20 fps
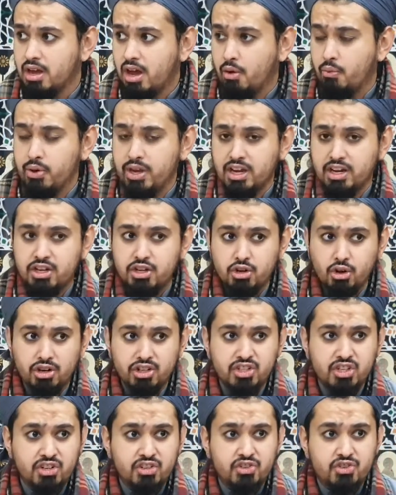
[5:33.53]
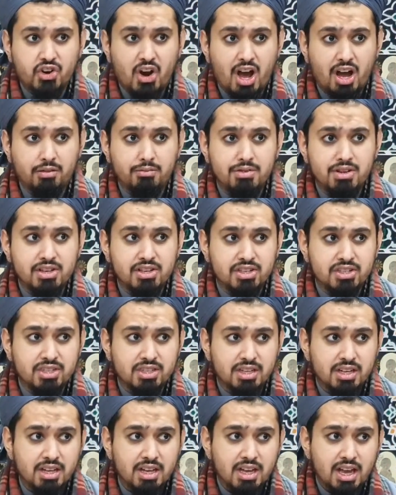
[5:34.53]
And we indulge in
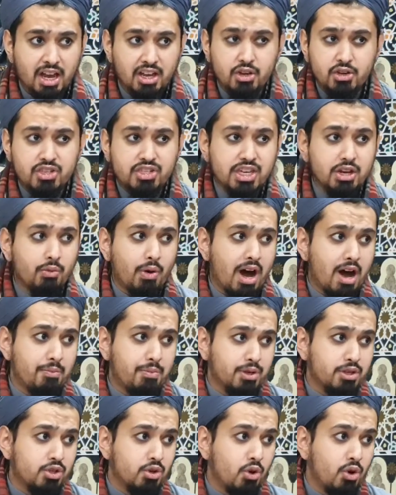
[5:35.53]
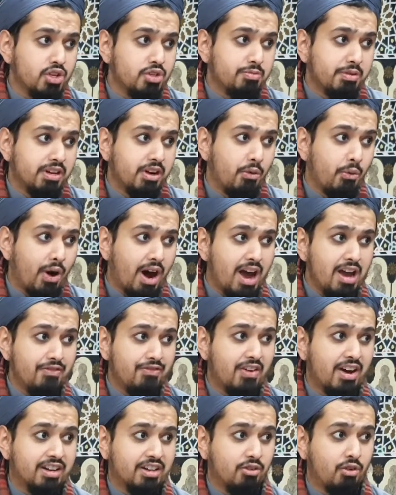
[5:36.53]
dramas. And you see what happens to husband and
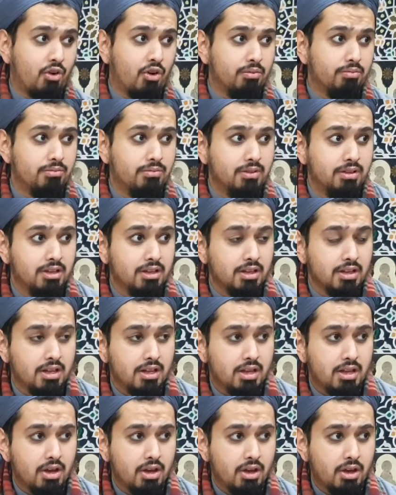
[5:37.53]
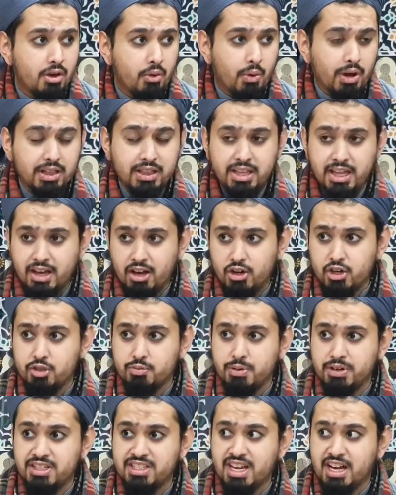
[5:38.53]
wife at home. When the
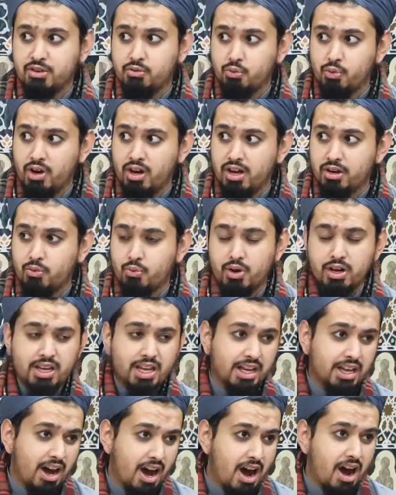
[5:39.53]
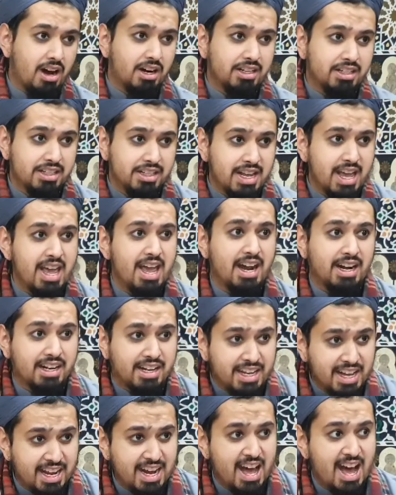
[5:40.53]
husband's at work, working hard day
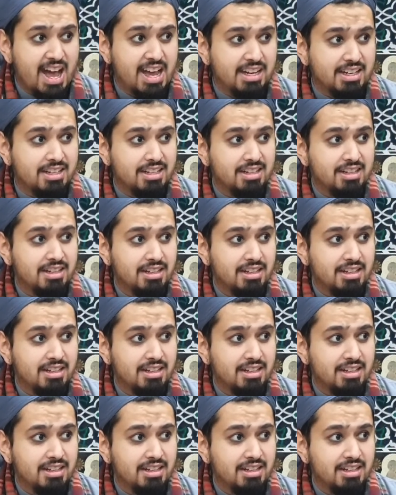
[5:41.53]
and day night,